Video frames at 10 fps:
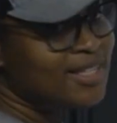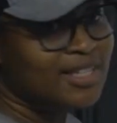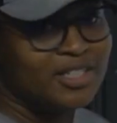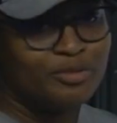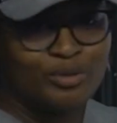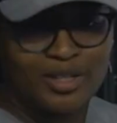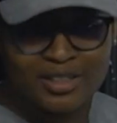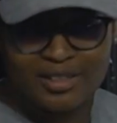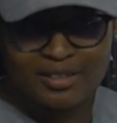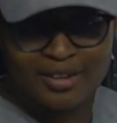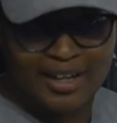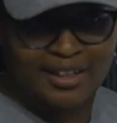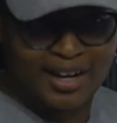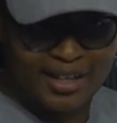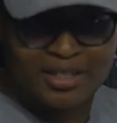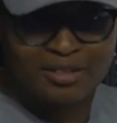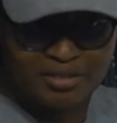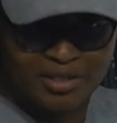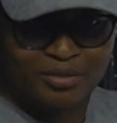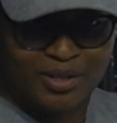are different, right? Negative,
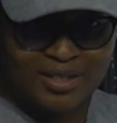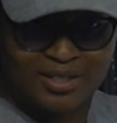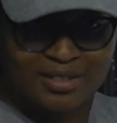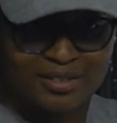difference.